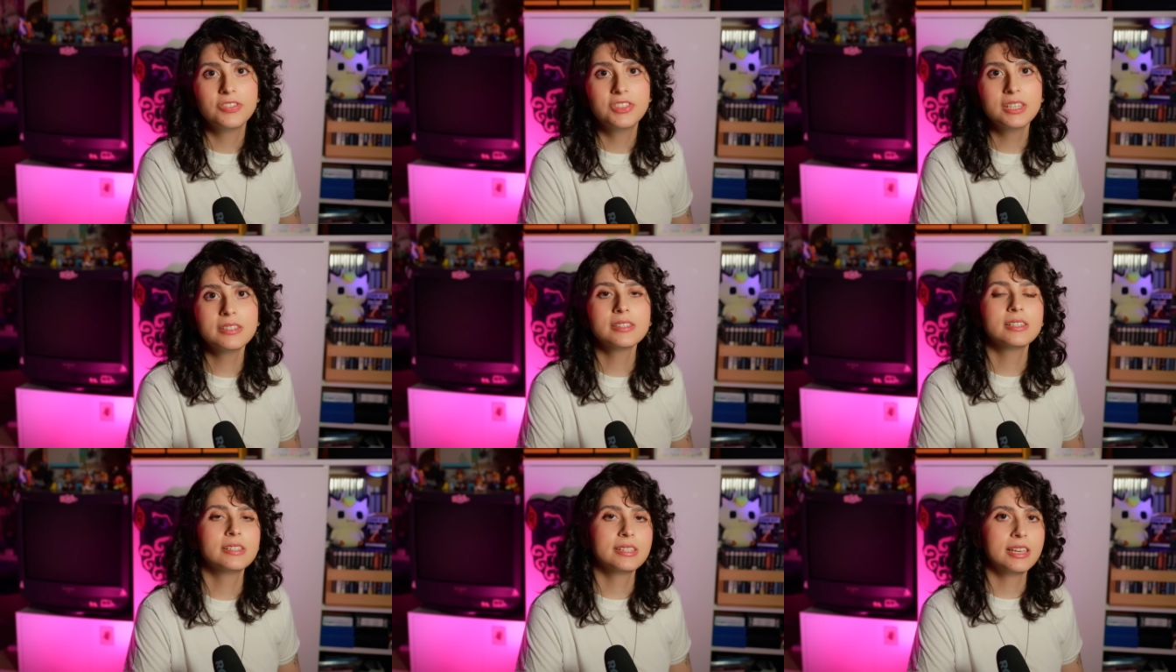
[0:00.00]
this
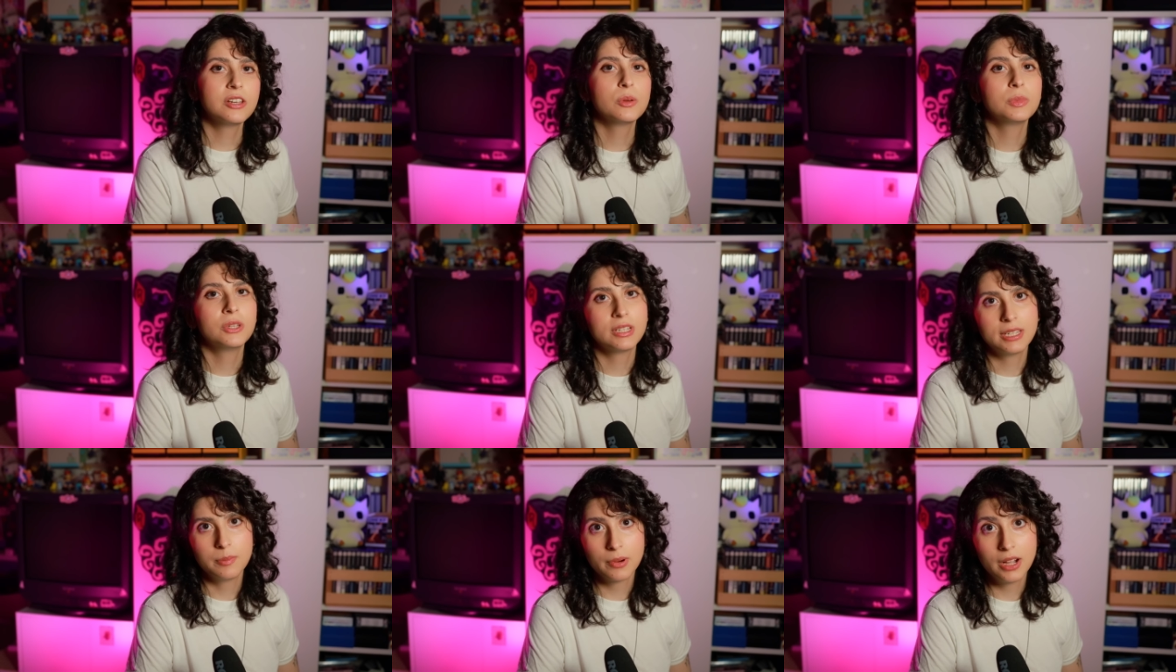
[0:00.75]
is a
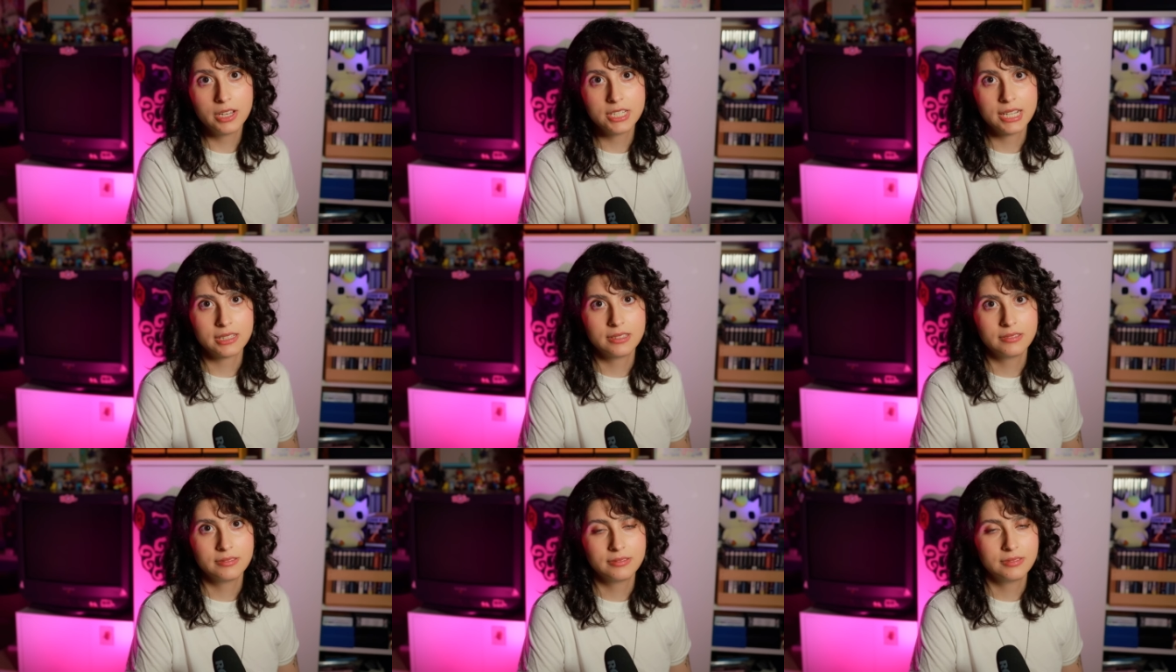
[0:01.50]
community
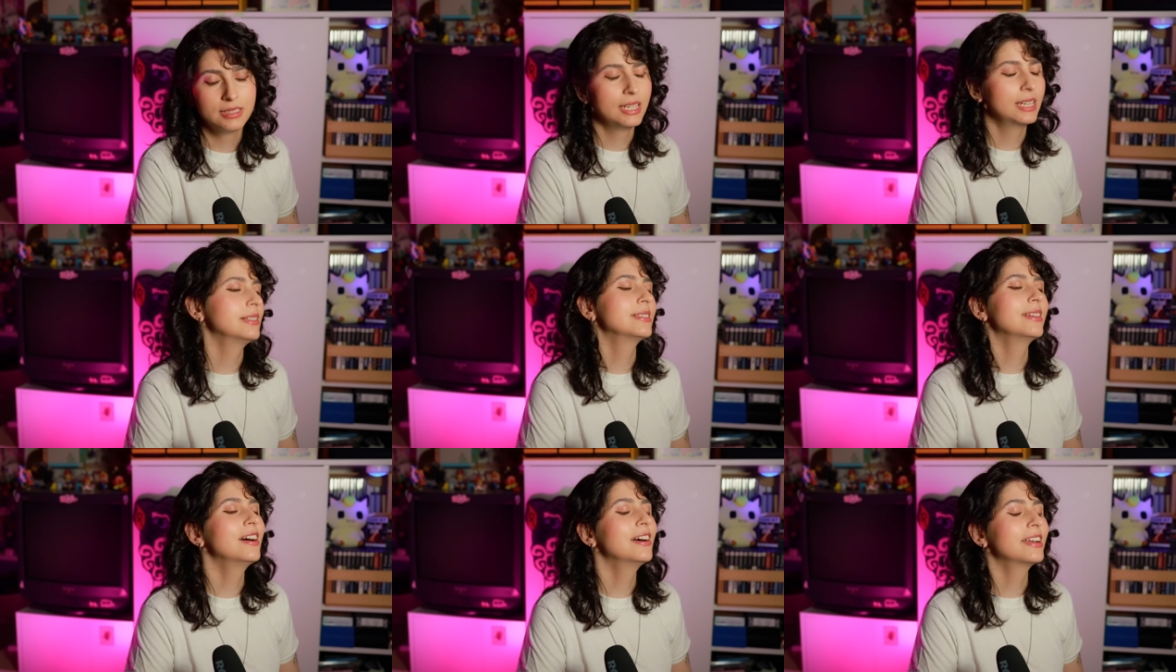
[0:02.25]
project. It is
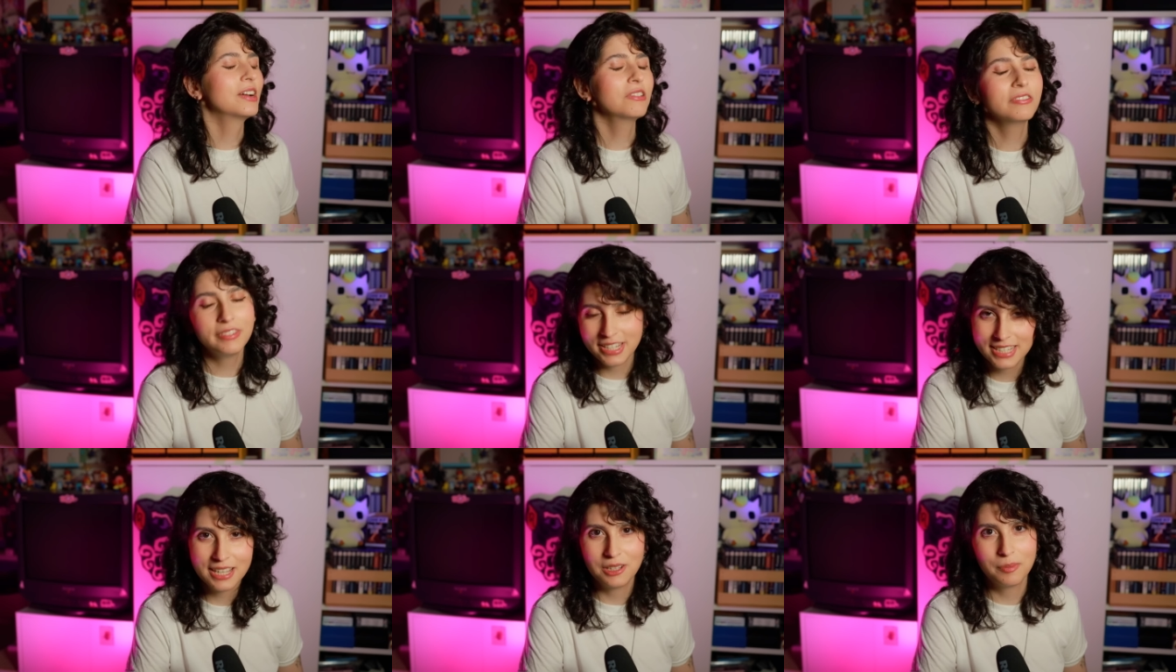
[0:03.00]
not a
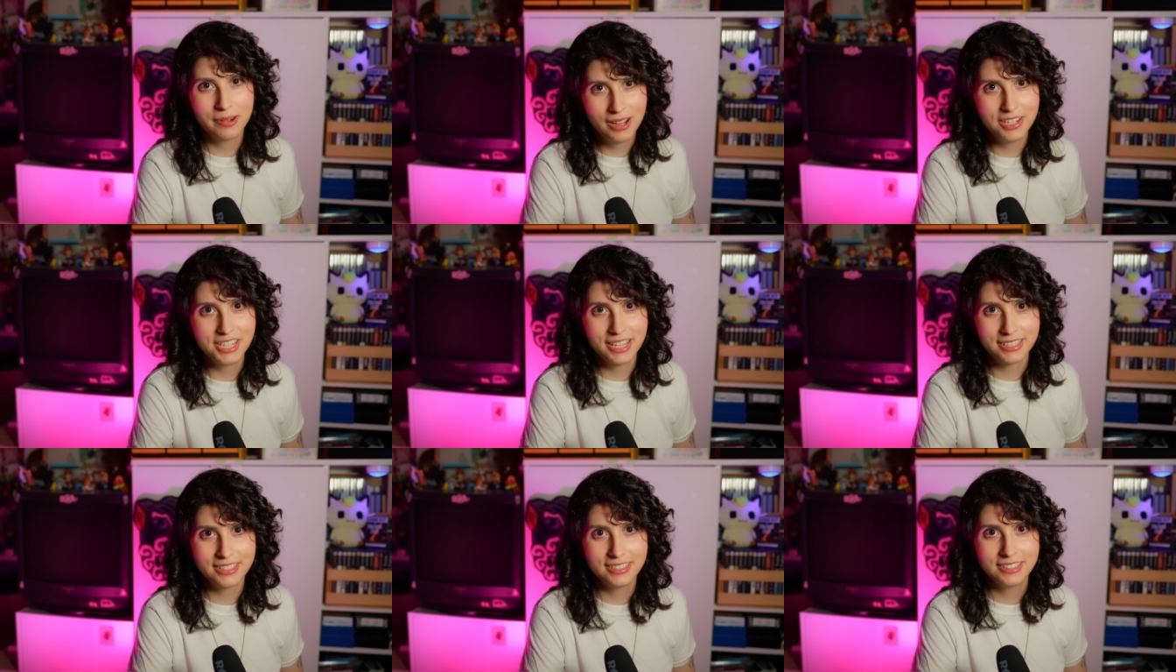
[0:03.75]
retail
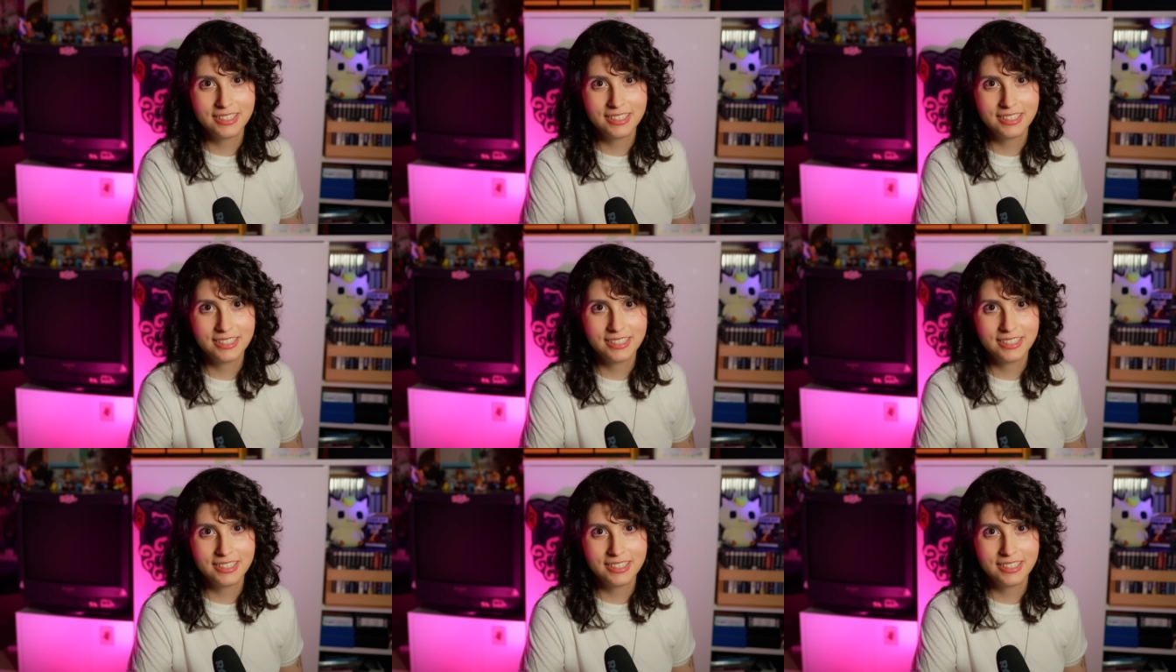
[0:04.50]
project.